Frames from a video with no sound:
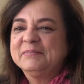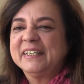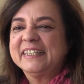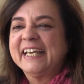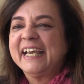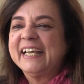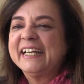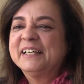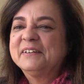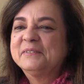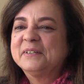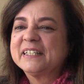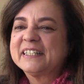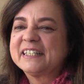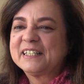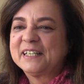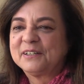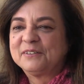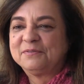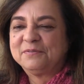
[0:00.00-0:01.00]
Milena,
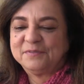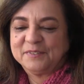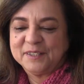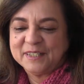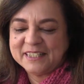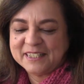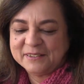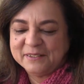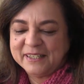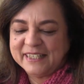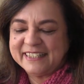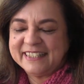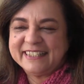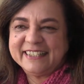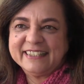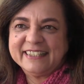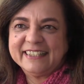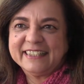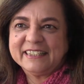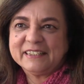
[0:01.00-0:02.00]
what's our first
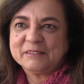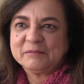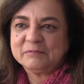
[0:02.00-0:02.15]
question? All right.